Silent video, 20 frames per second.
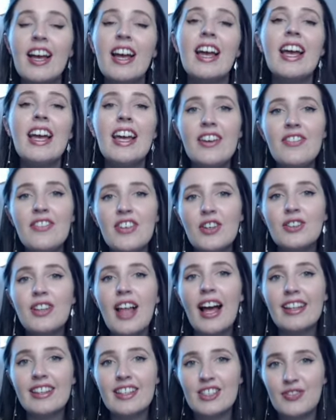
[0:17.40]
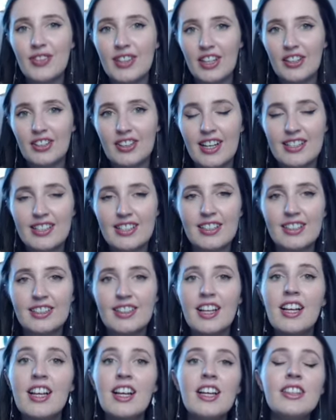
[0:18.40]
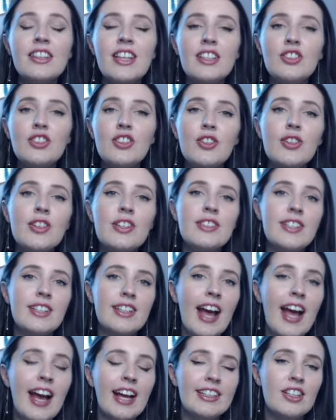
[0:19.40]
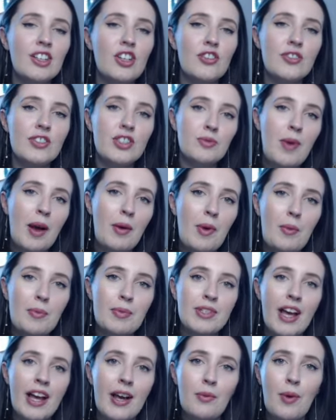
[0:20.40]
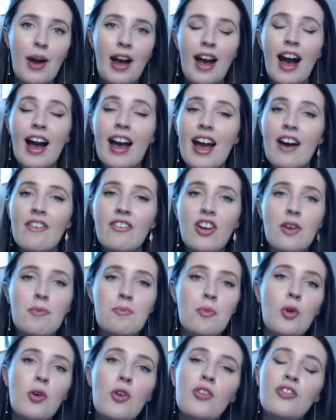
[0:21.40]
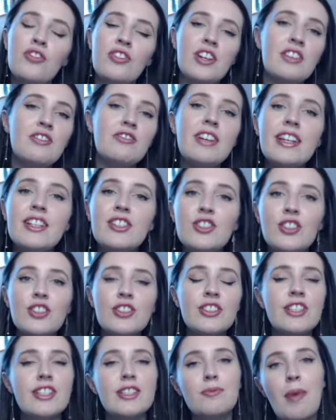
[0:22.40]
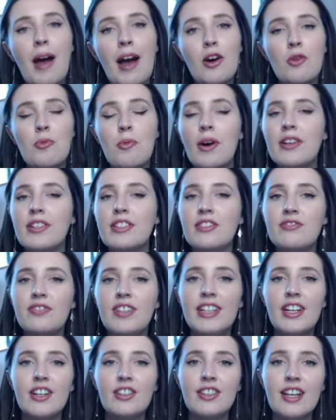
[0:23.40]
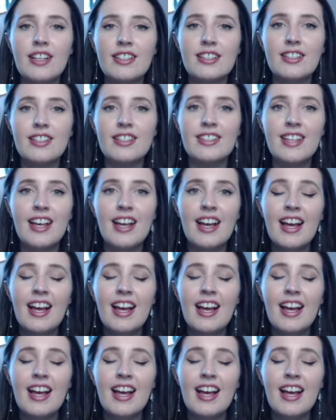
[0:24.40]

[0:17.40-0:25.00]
If you like this video lesson, then do consider heading over to my website where I have got more free resources, PowerPoints and video lessons.